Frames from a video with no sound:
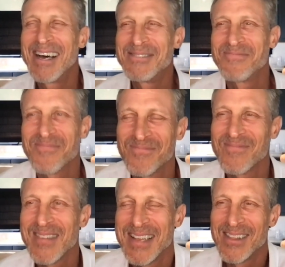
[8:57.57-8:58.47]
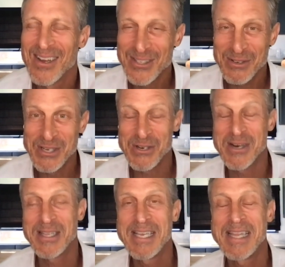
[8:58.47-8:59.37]
Um, long story
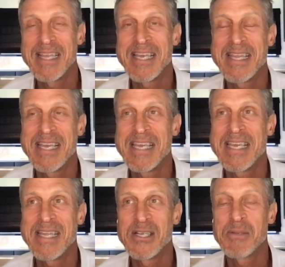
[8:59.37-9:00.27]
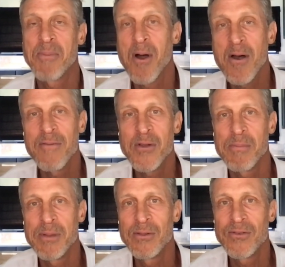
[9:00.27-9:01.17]
short, the, the the there's a part of
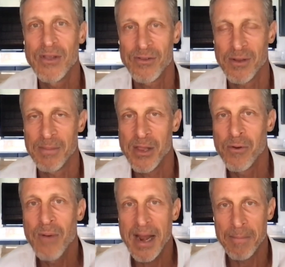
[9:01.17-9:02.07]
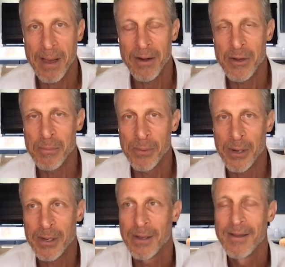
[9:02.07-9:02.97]
your immune system that you write about in your
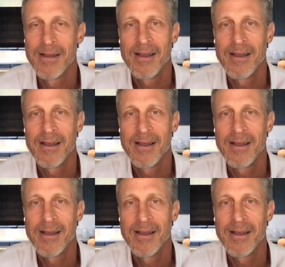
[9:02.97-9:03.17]
book